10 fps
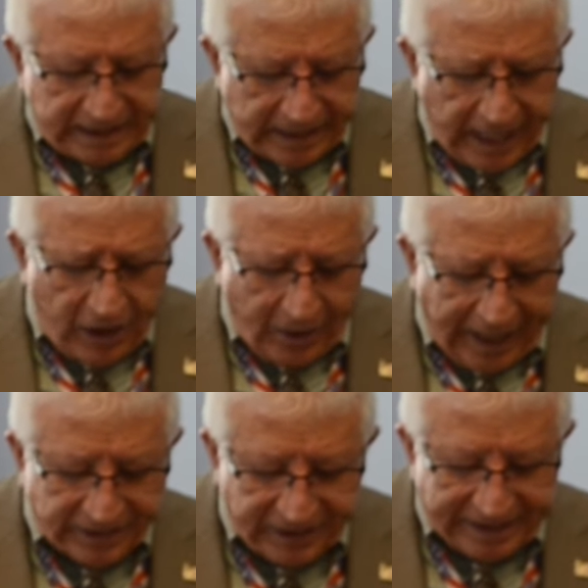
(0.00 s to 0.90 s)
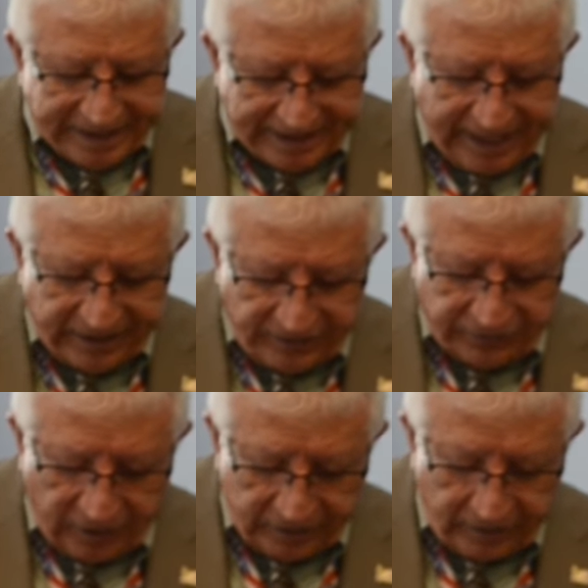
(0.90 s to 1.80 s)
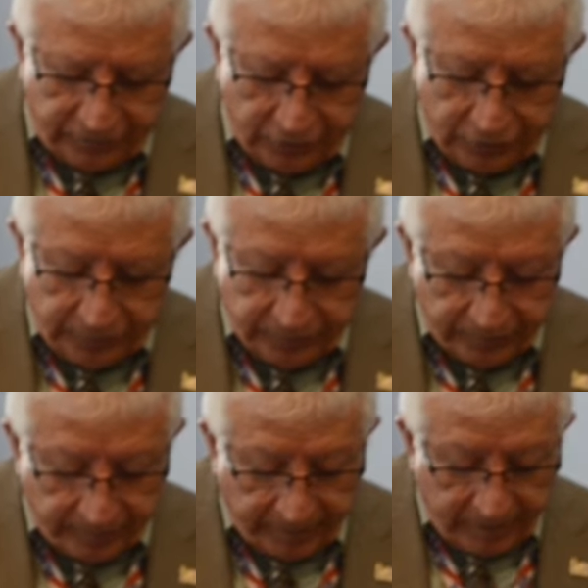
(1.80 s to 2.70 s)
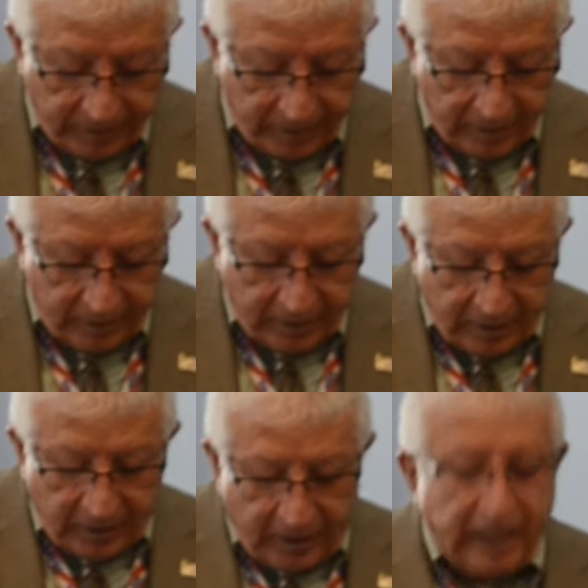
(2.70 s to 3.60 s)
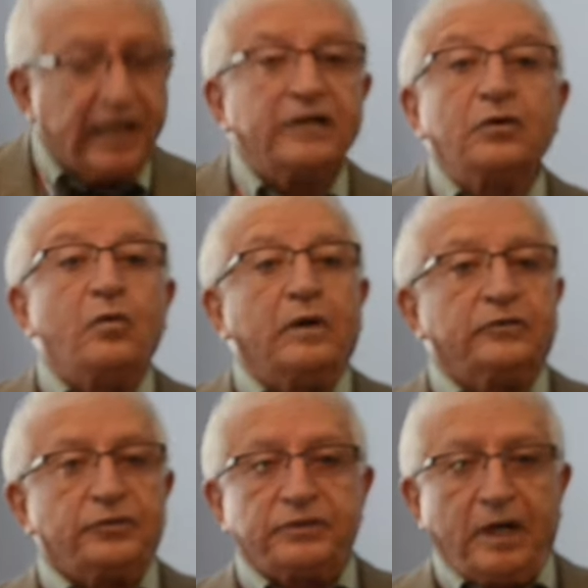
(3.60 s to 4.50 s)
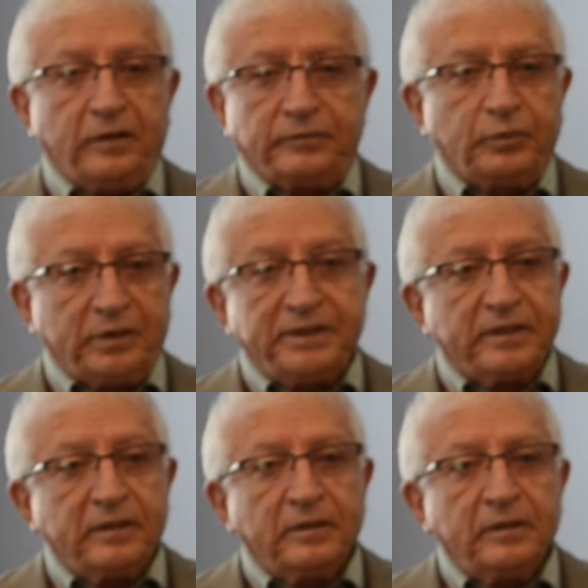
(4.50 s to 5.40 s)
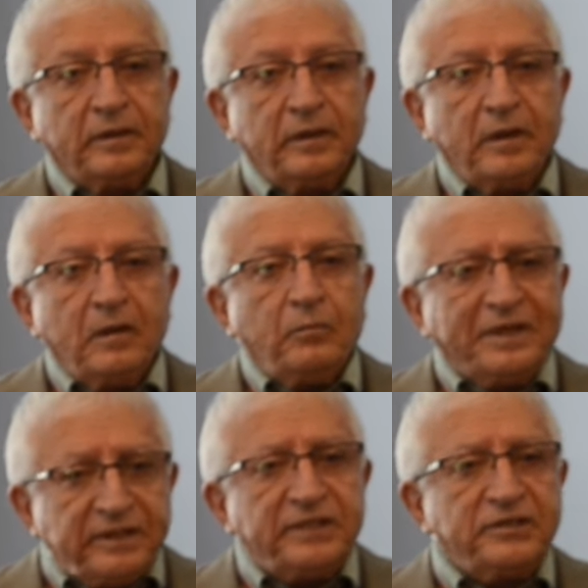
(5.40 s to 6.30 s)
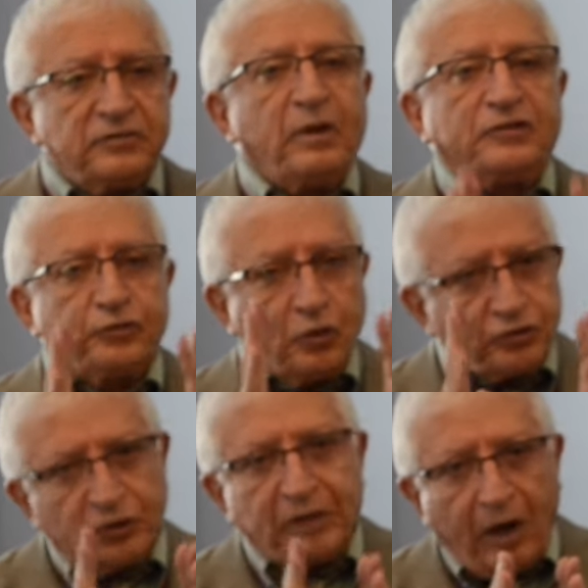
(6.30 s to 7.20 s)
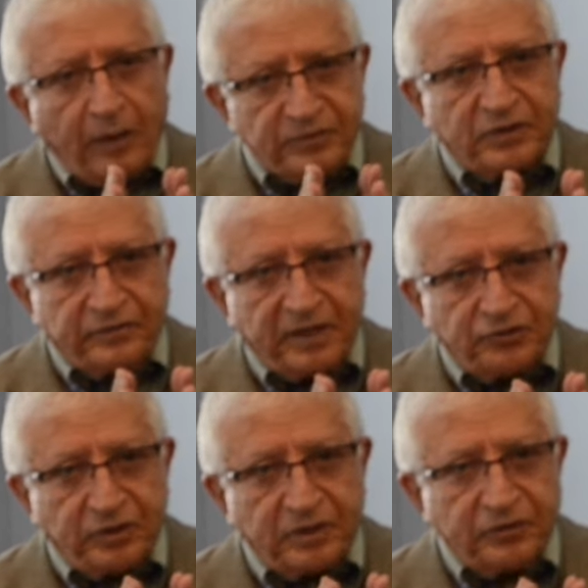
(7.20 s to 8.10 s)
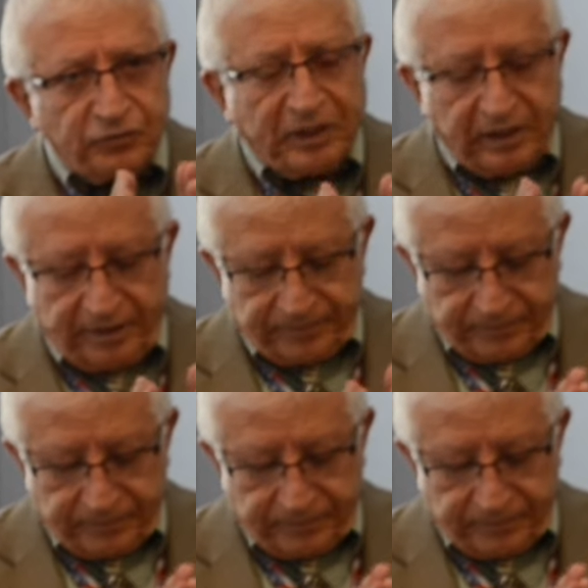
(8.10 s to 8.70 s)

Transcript: Now, as I stand in front of you, and I don't want to sound political, but this is my social observation, really.